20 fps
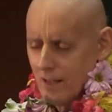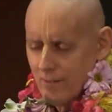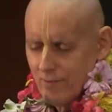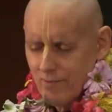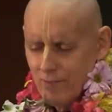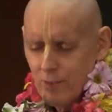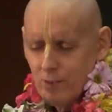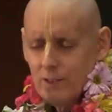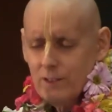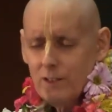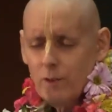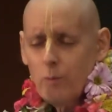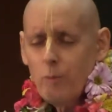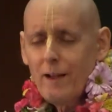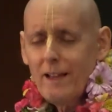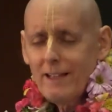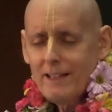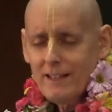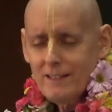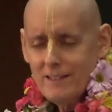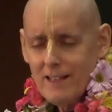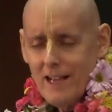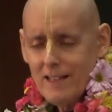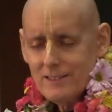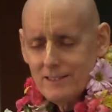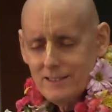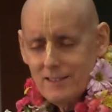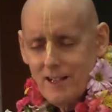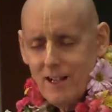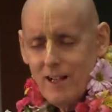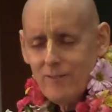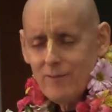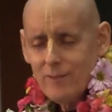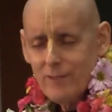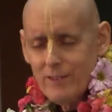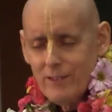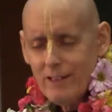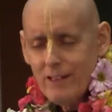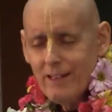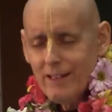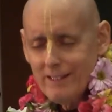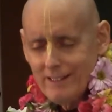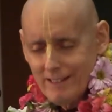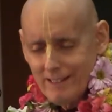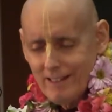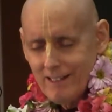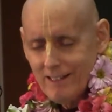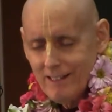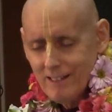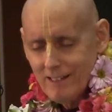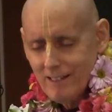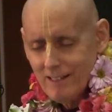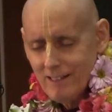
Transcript: fully awaken that self within.